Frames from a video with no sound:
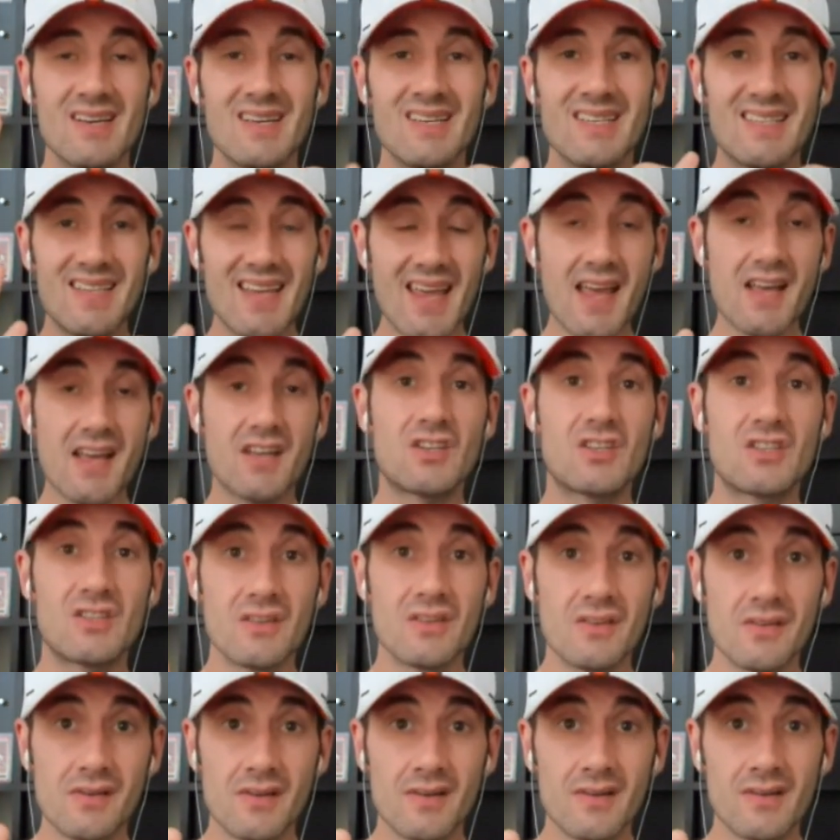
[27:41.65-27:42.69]

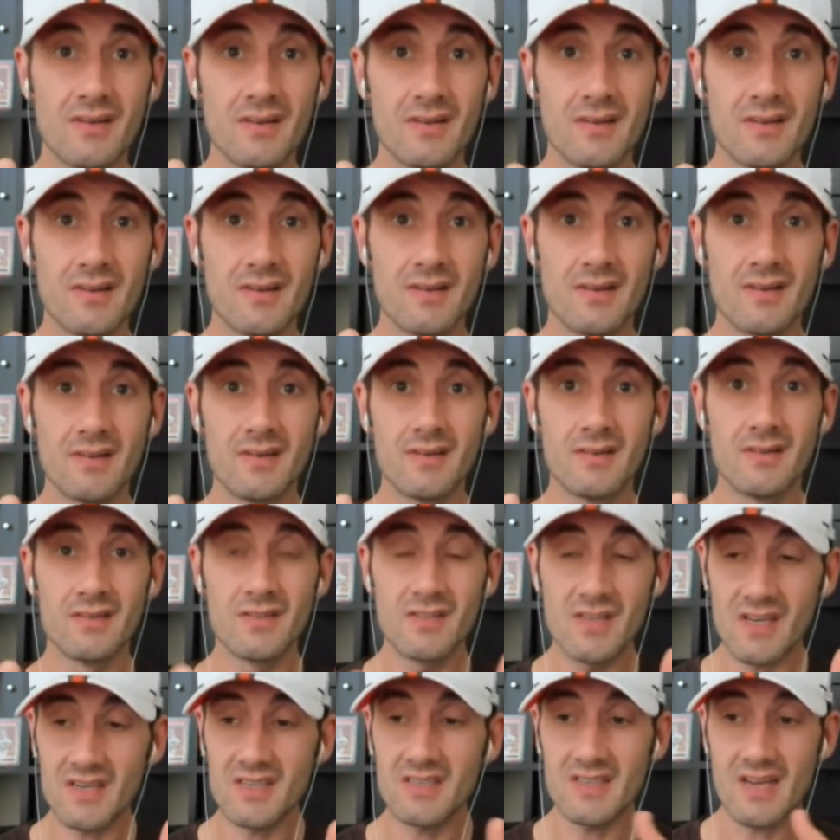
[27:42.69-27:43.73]

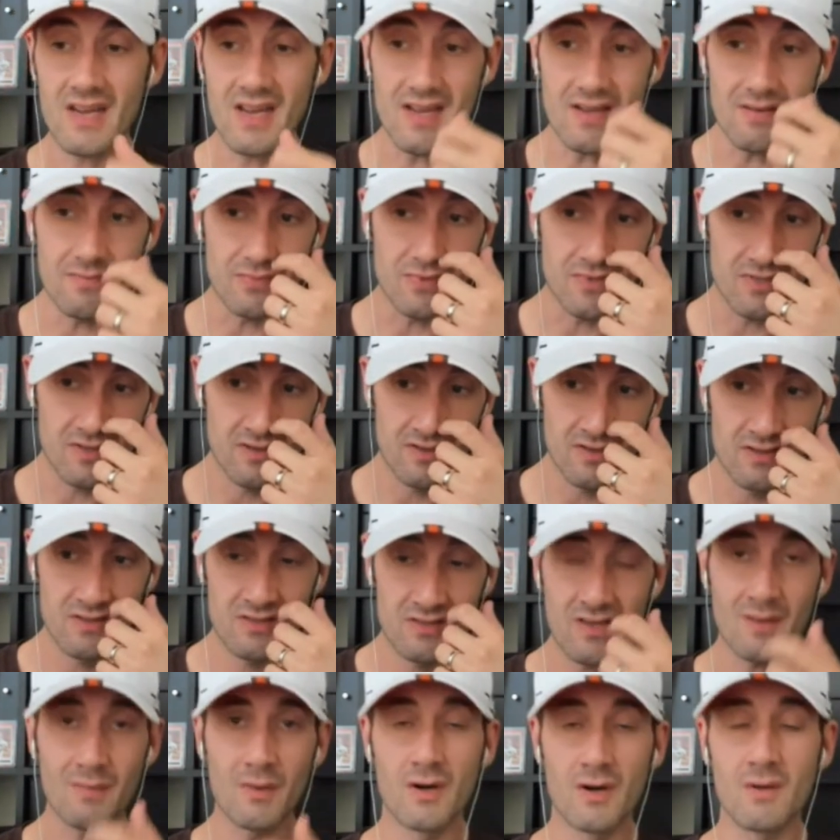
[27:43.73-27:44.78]
6 teams.
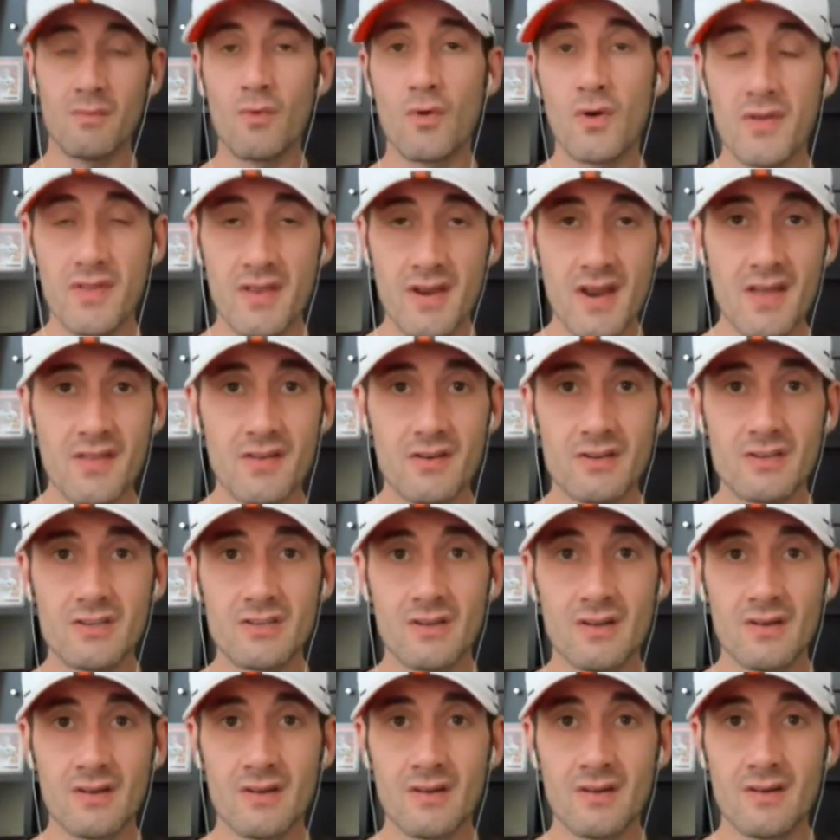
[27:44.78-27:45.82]
Some hurt more than
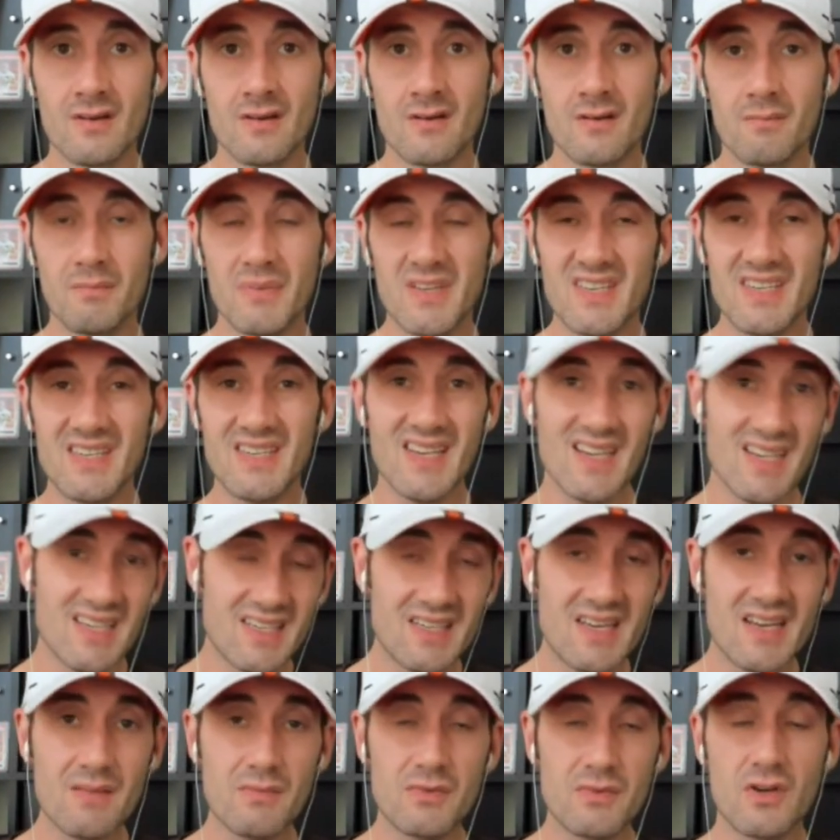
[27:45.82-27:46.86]
others, but 6
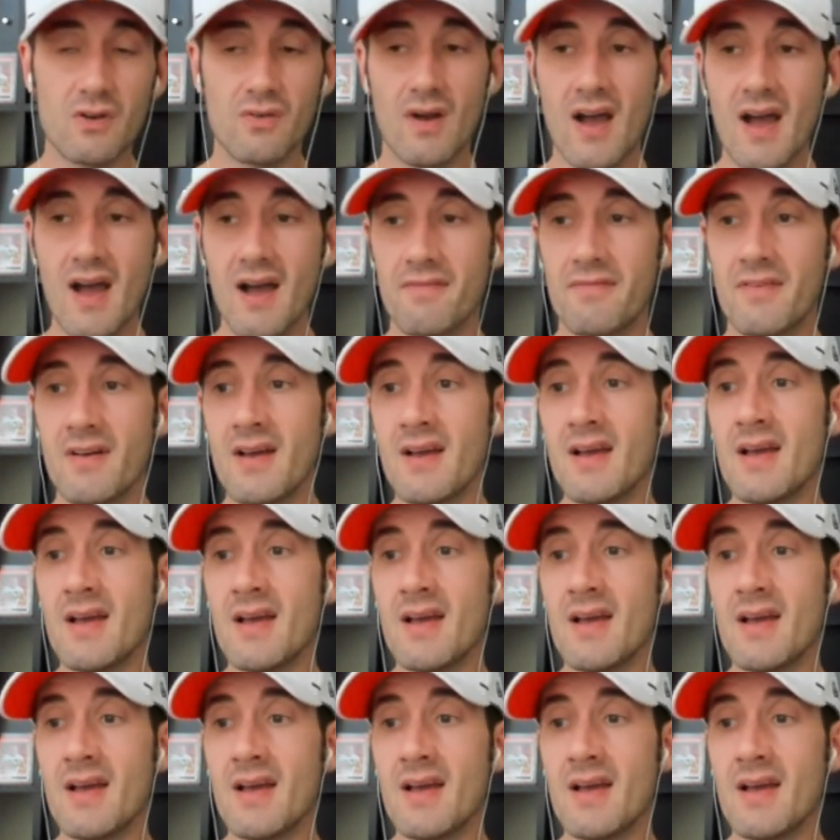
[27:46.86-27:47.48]
teams are off.